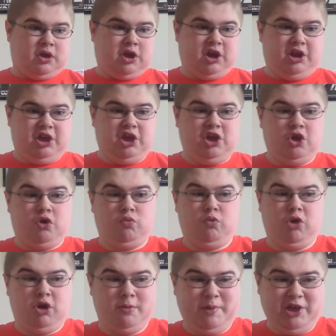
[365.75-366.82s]
kind of
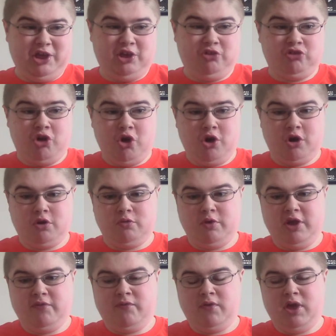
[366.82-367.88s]
earwormy guitar
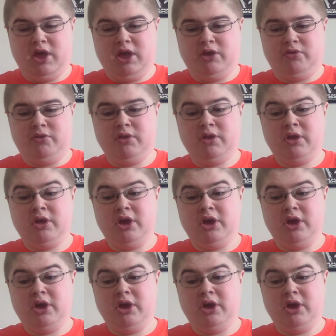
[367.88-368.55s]
riff and